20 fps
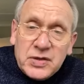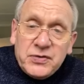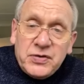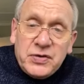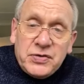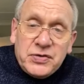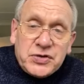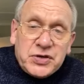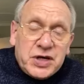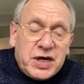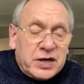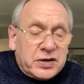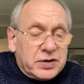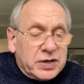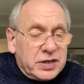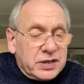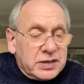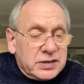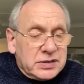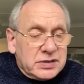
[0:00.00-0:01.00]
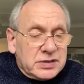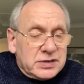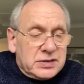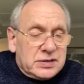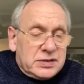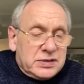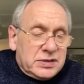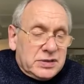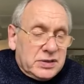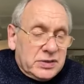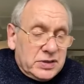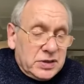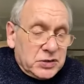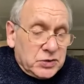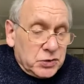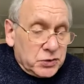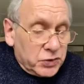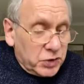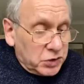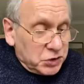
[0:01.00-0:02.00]
The fifth chakra,
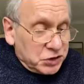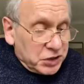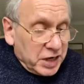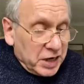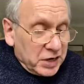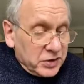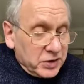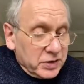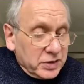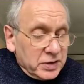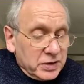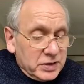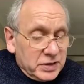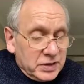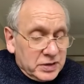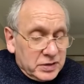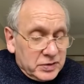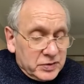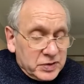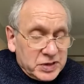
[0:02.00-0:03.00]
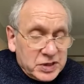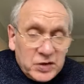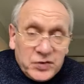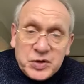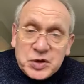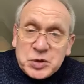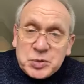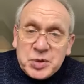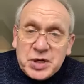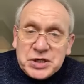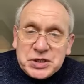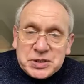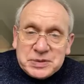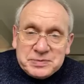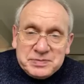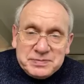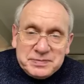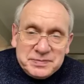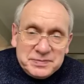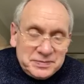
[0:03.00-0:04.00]
that's the throat chakra, for
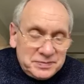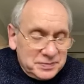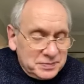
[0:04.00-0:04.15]
self-expression.